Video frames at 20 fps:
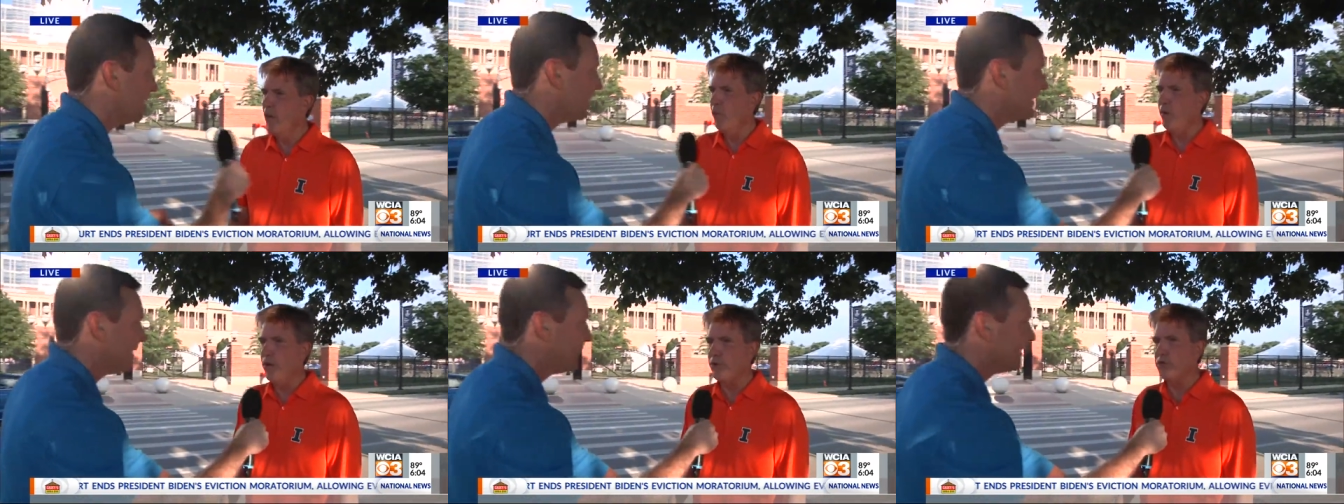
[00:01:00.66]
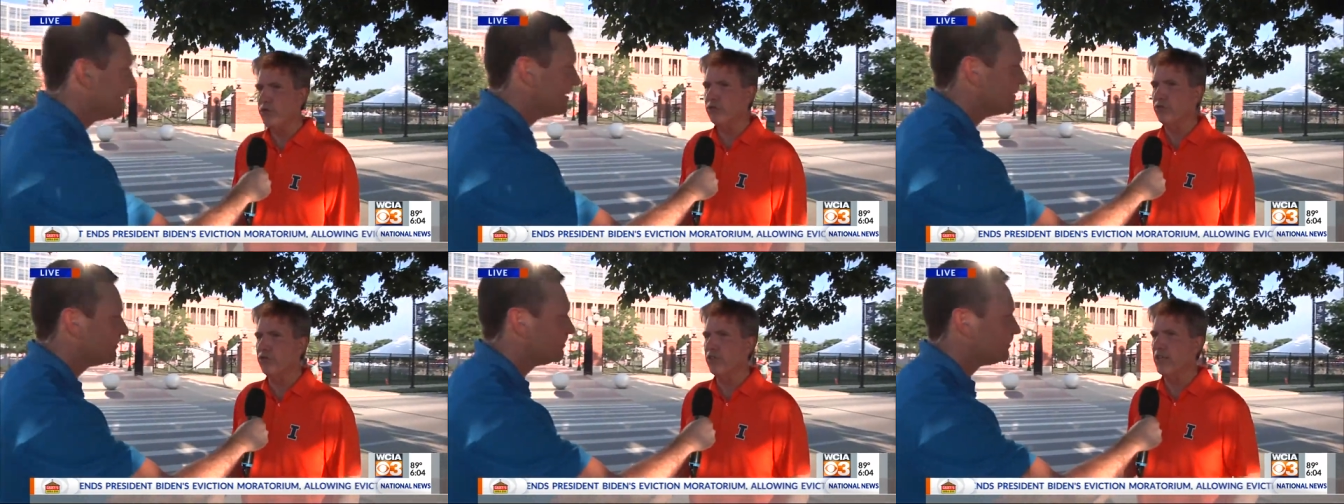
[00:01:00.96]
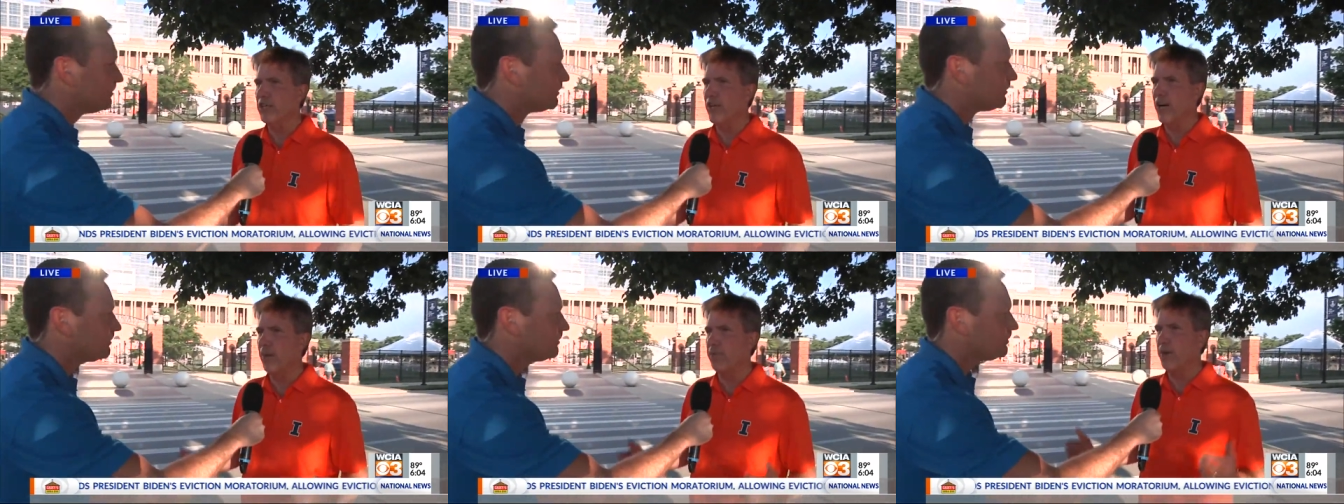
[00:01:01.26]
Well, just
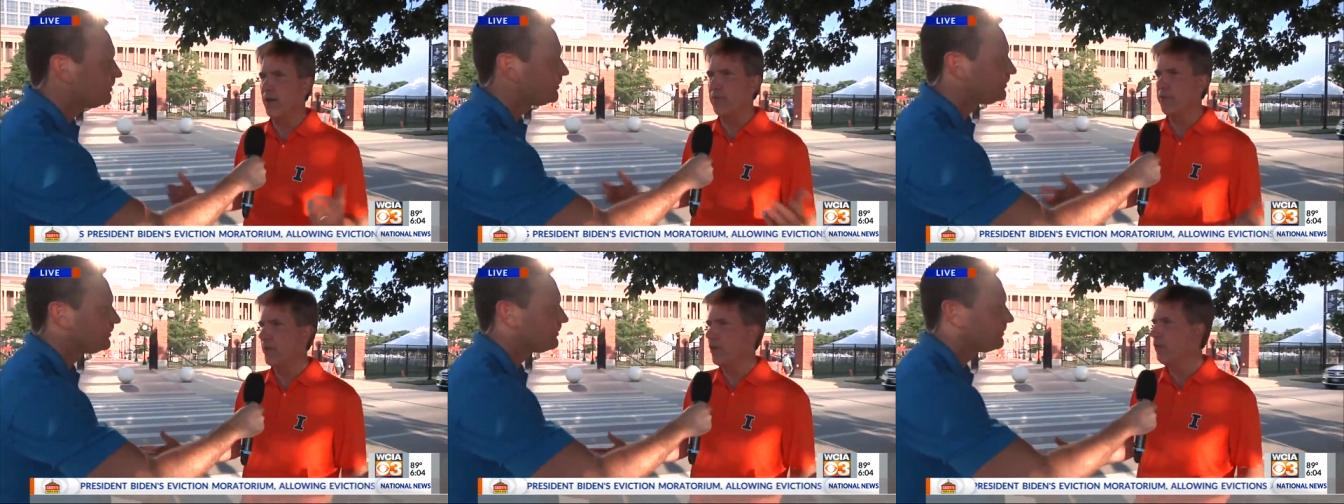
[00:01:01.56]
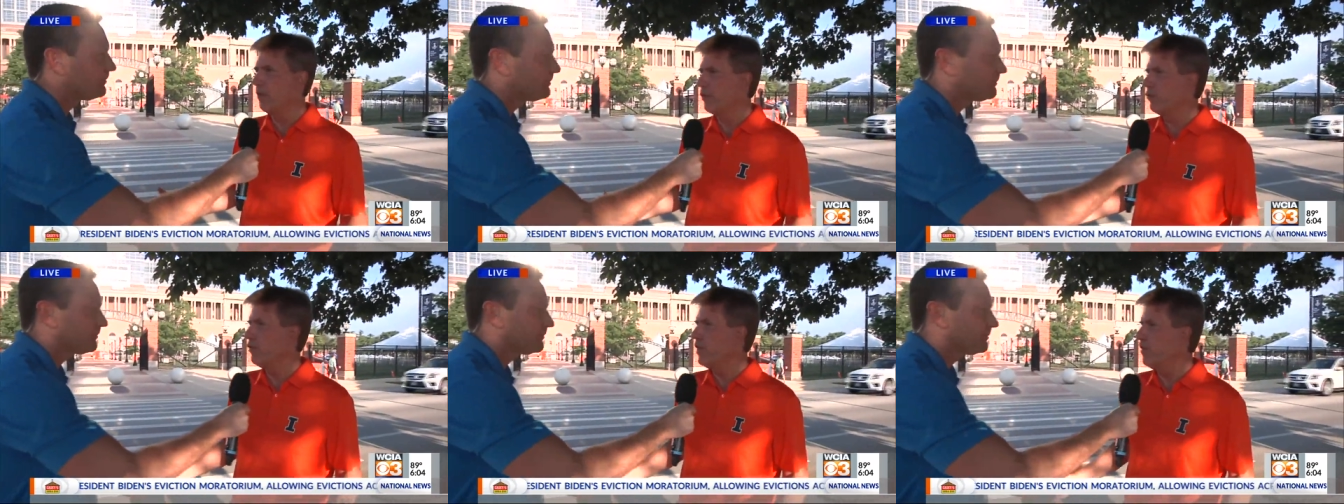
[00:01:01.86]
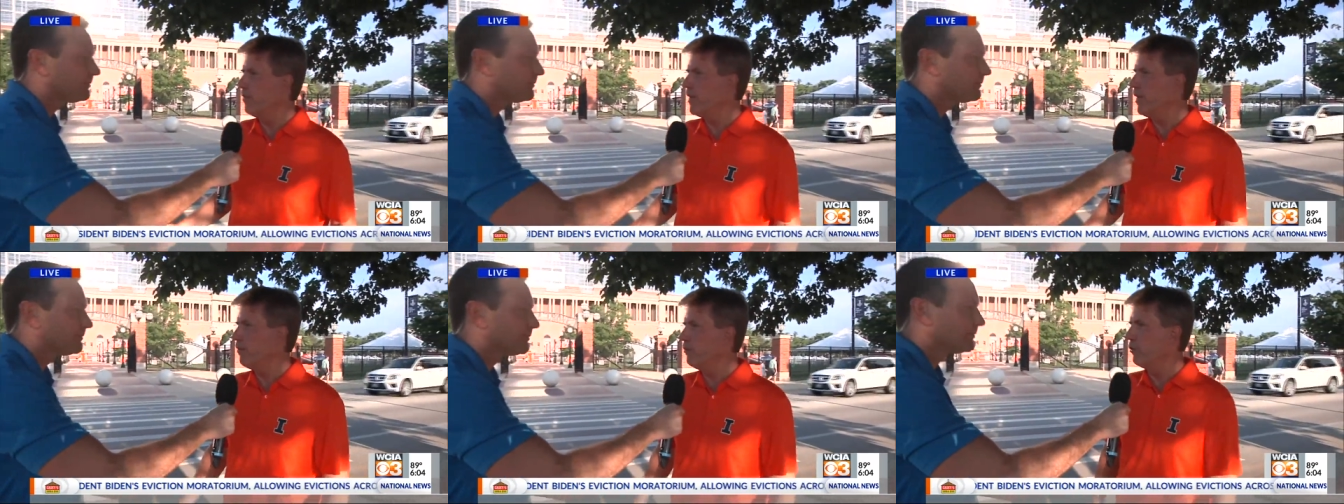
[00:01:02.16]
seeing how Bret Bielema's
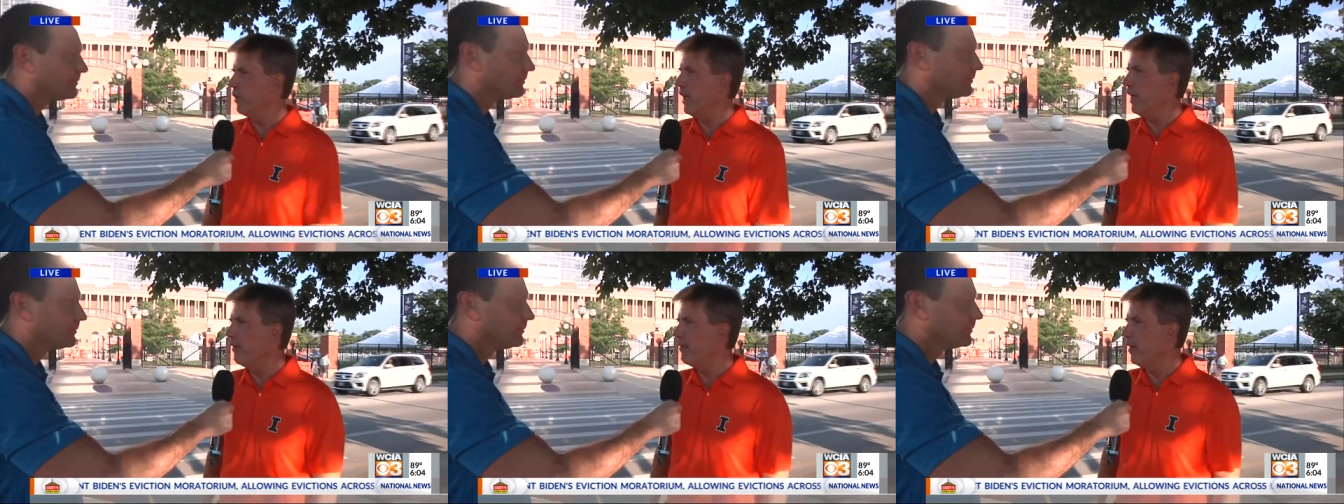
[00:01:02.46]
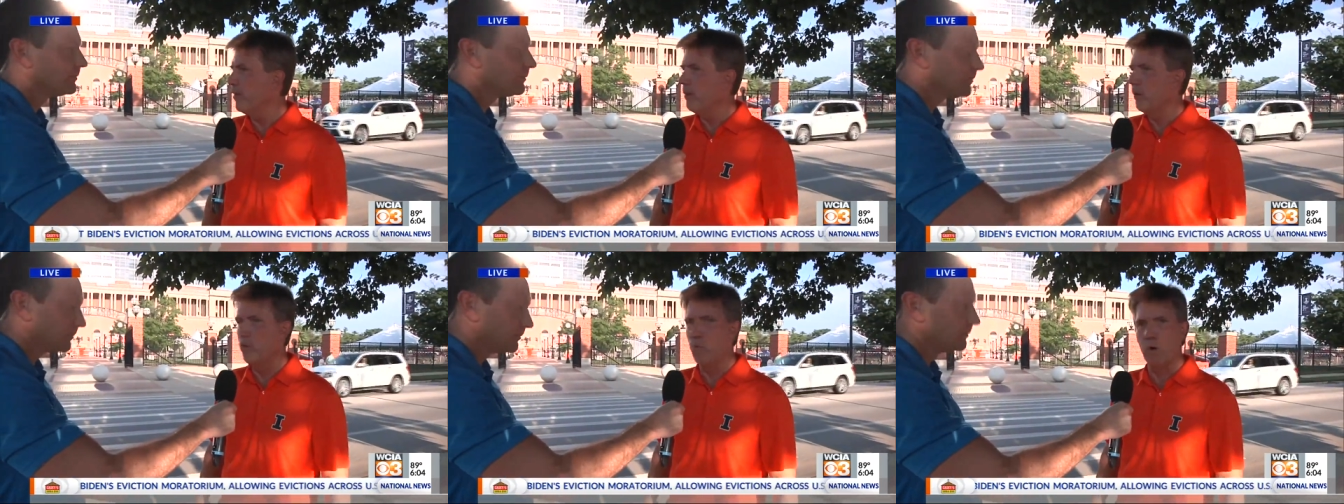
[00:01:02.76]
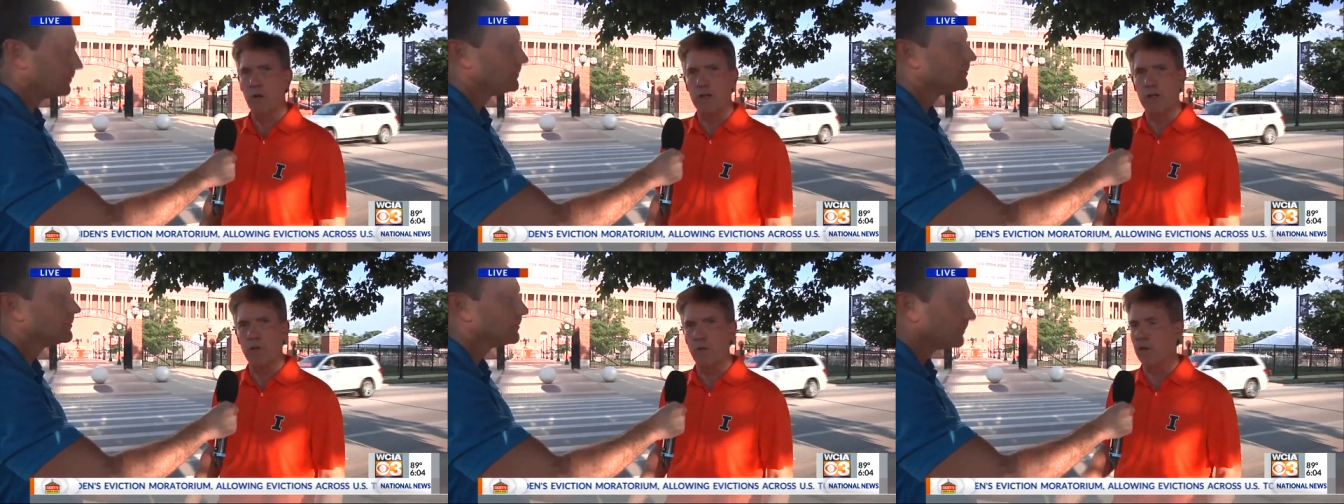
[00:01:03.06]
team comes out. They've been
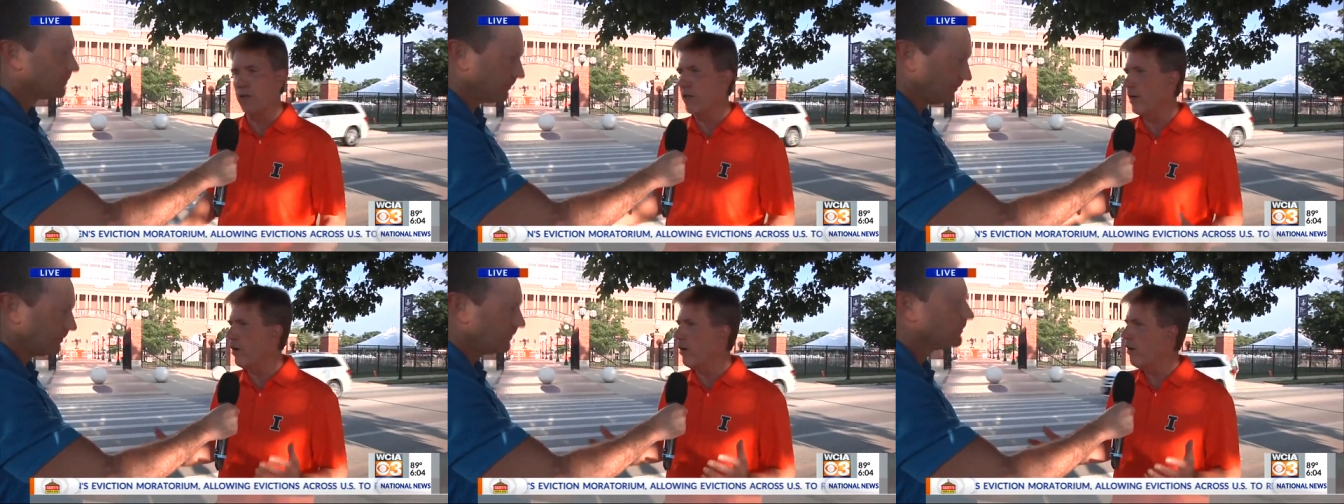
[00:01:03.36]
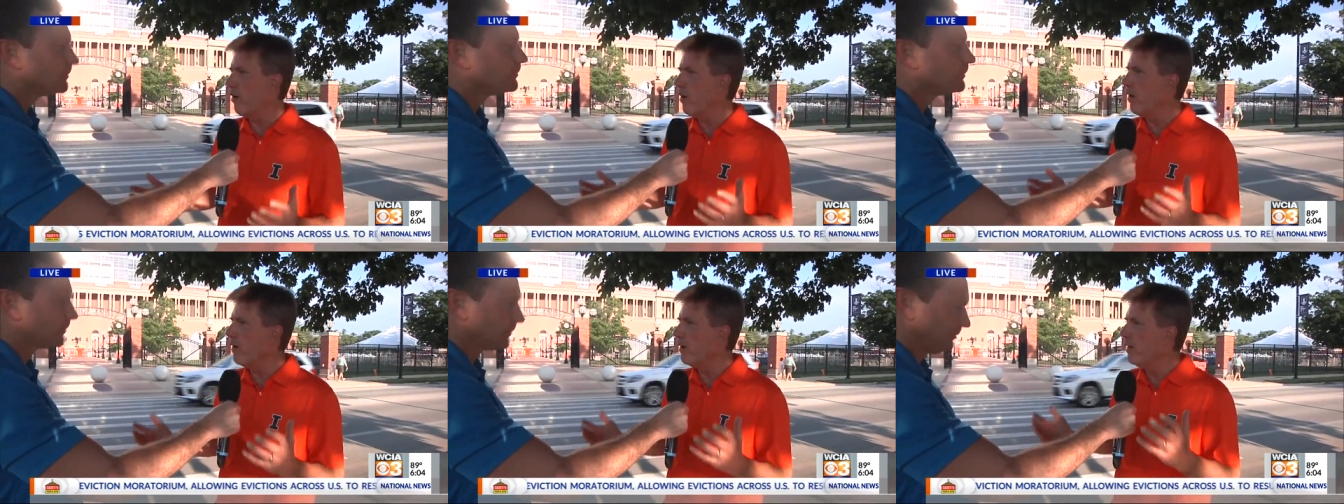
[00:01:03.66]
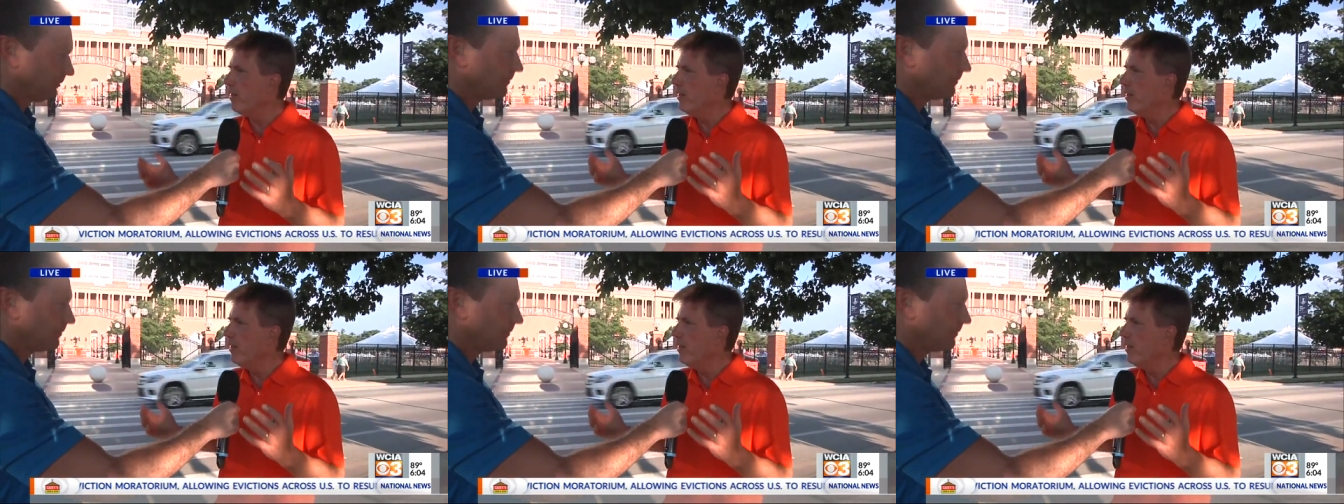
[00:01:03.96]
working really hard